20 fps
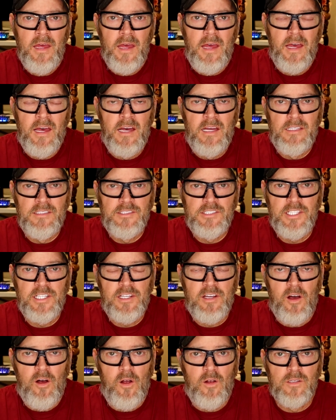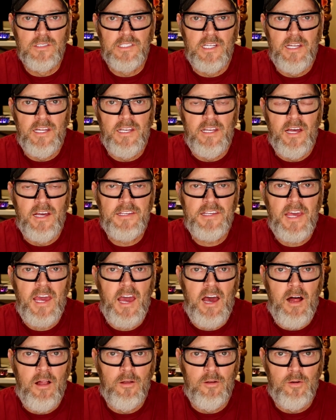and she calls it a
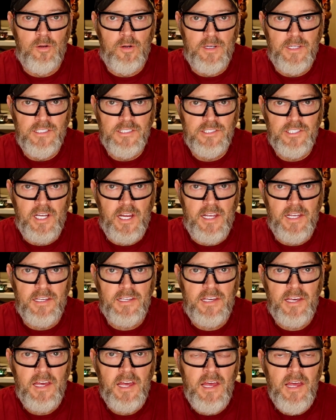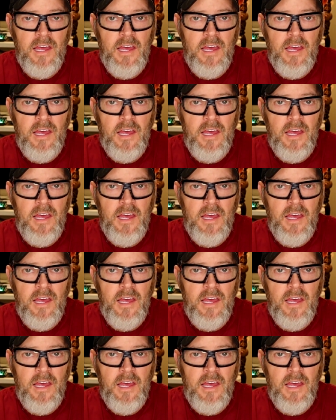calorie shake.